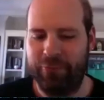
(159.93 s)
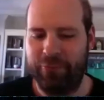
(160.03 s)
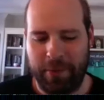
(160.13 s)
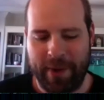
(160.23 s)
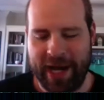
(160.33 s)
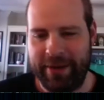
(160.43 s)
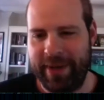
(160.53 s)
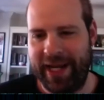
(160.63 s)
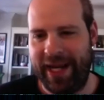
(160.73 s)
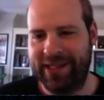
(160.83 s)
reminded
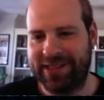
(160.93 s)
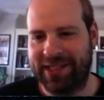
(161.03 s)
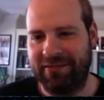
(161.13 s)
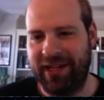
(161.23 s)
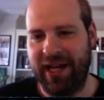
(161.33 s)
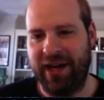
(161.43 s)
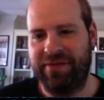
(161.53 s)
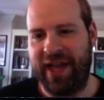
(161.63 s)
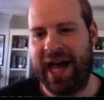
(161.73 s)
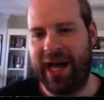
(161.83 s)
me instantly of
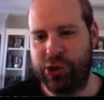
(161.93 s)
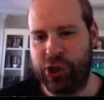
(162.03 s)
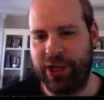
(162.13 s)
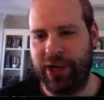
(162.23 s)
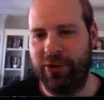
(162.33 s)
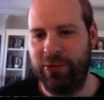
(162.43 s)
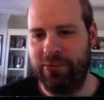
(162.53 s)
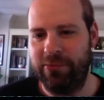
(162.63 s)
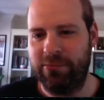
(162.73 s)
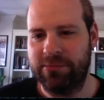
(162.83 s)
the Hachiko
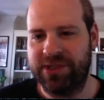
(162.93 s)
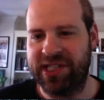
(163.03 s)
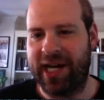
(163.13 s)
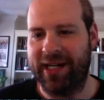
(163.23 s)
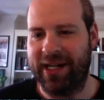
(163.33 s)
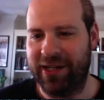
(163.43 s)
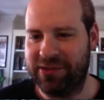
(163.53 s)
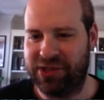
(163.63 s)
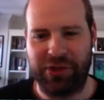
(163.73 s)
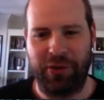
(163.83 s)
saga,
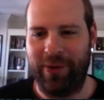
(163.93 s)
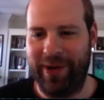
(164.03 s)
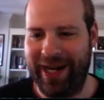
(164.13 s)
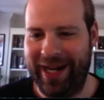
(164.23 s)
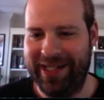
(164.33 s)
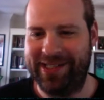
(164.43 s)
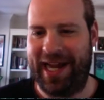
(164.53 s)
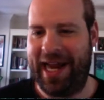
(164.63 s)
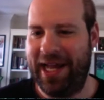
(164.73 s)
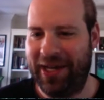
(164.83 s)
story,
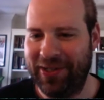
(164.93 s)
tale.